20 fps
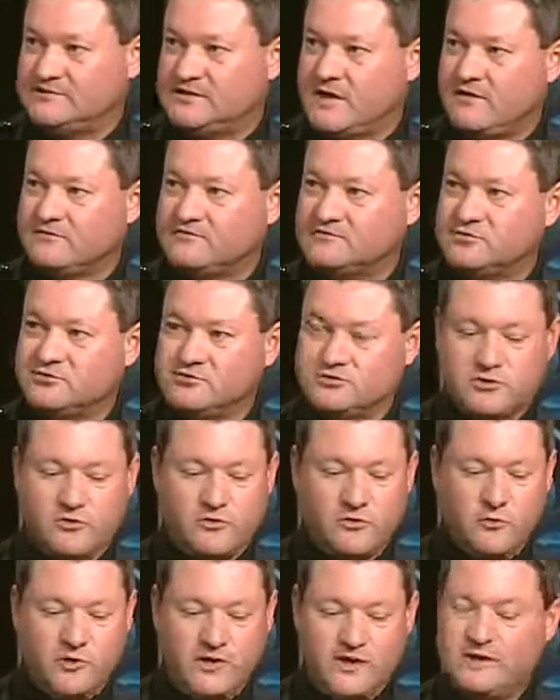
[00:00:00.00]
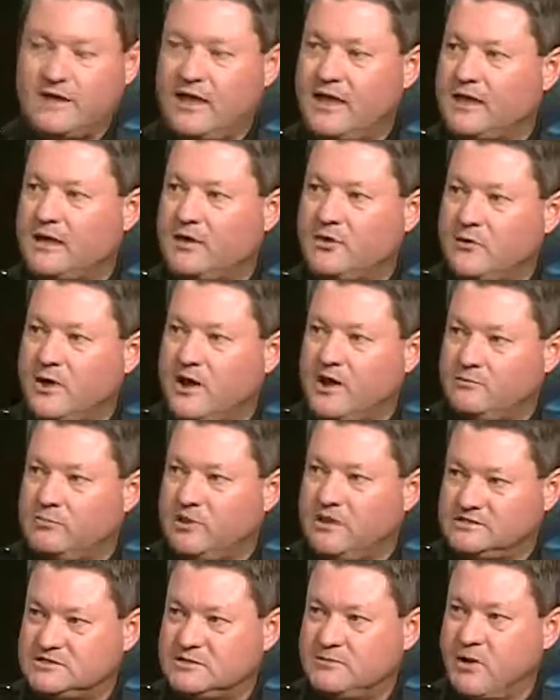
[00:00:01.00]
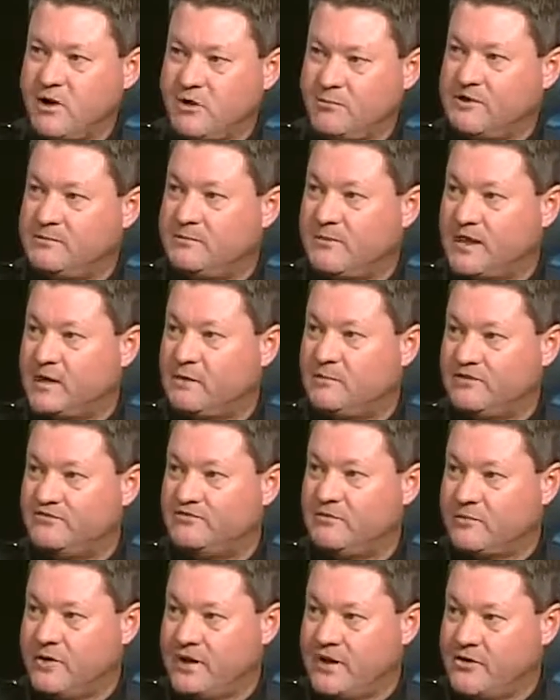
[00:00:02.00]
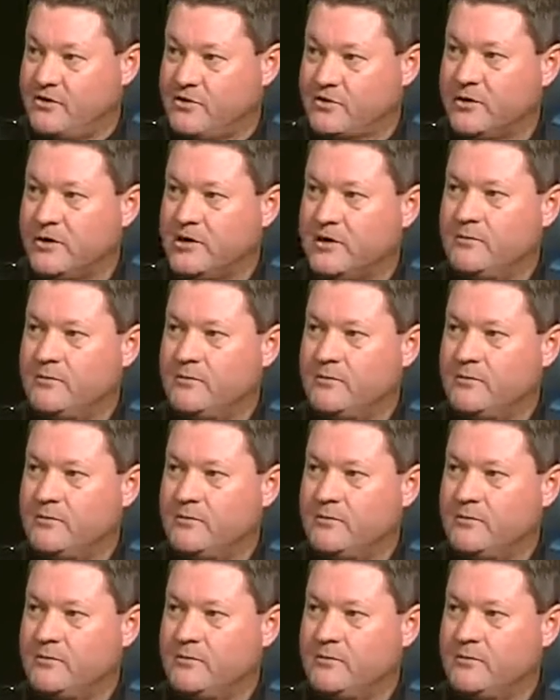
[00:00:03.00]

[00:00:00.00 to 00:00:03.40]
officers so that we can take a great police department and make them even better